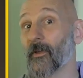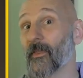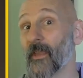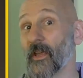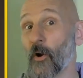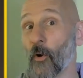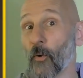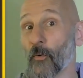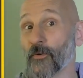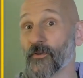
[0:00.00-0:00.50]
of
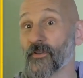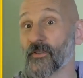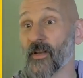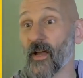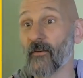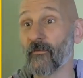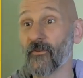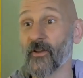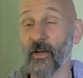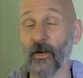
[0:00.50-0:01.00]
the old
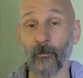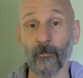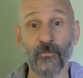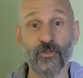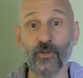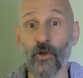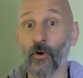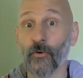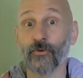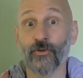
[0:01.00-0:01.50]
stuff here.
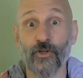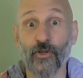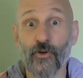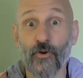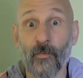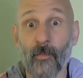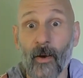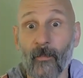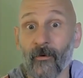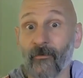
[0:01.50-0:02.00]
So do
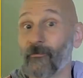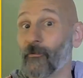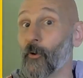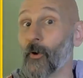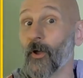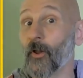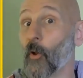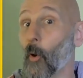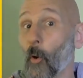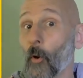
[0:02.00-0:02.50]
you remember
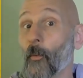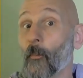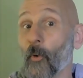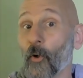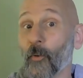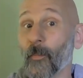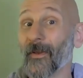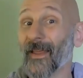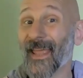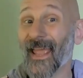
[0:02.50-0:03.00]
FOIL or
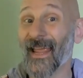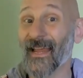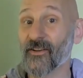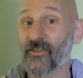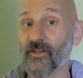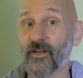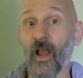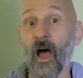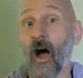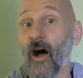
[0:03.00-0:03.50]

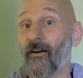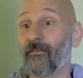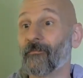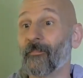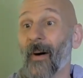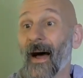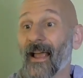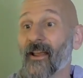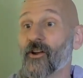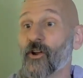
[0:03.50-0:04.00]
multiplication of
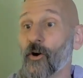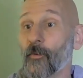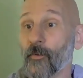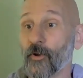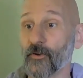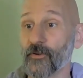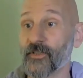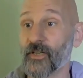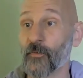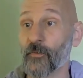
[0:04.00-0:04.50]

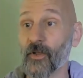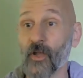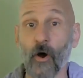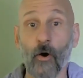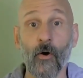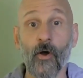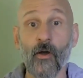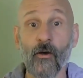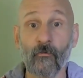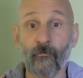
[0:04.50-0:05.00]
binomials? Here we
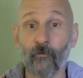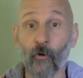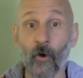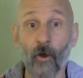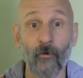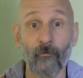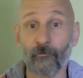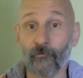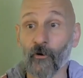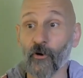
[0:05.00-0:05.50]
go.
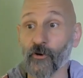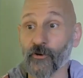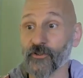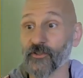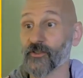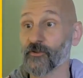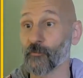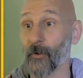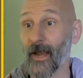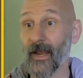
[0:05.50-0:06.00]
FOIL
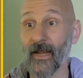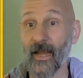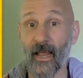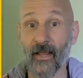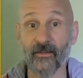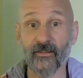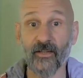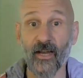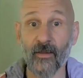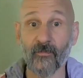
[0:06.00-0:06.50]
firsts, right?
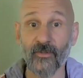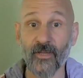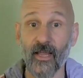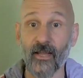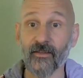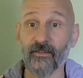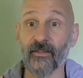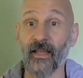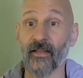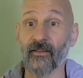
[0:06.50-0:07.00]
X times
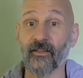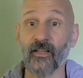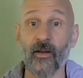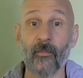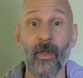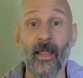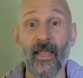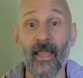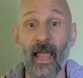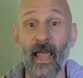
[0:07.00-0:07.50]
X, that's going to
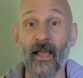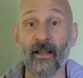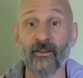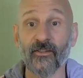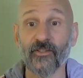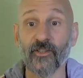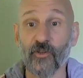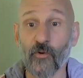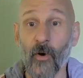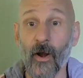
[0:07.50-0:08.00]
make
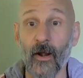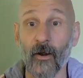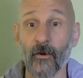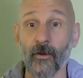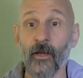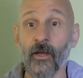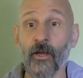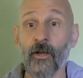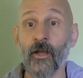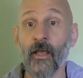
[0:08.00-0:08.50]
X squared.
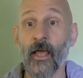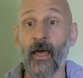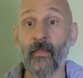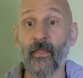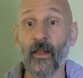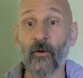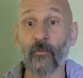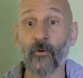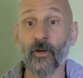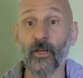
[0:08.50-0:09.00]

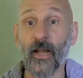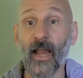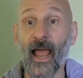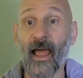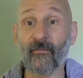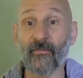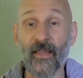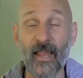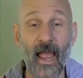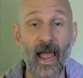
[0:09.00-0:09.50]
And then we're going to
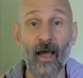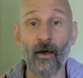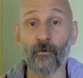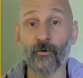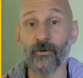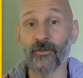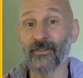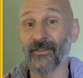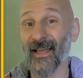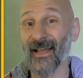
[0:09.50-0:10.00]
have the
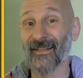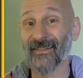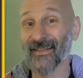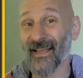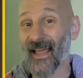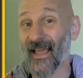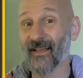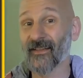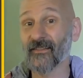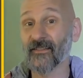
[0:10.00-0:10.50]
outers, that's
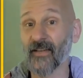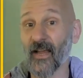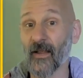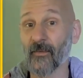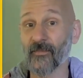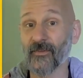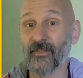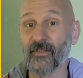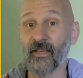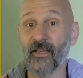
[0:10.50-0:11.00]
X
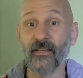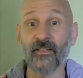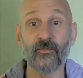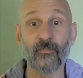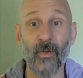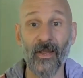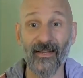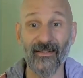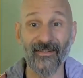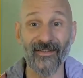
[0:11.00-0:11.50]
times 6,
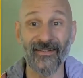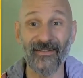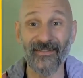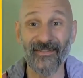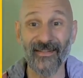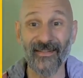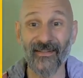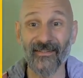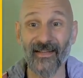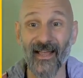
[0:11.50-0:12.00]
makes
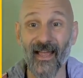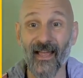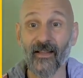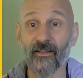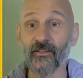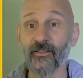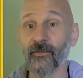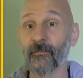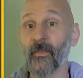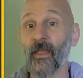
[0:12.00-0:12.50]

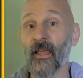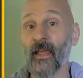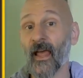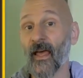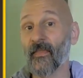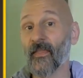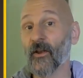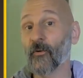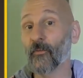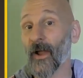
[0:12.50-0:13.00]
6X.
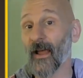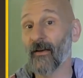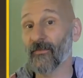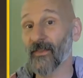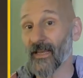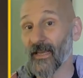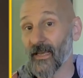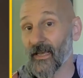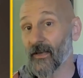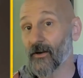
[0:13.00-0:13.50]
And then we have
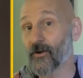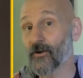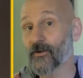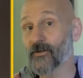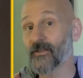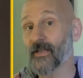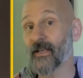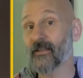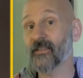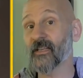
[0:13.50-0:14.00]
the
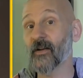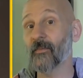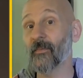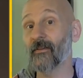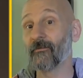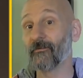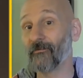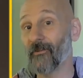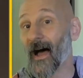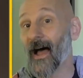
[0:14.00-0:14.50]
inners, that's going to
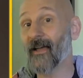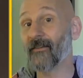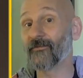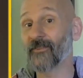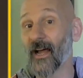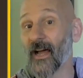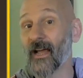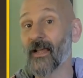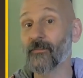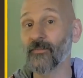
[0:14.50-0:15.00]
be 5
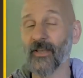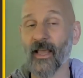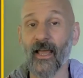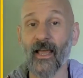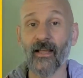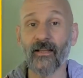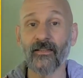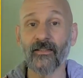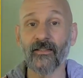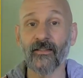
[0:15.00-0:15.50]
times
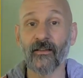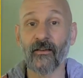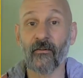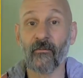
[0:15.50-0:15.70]
X,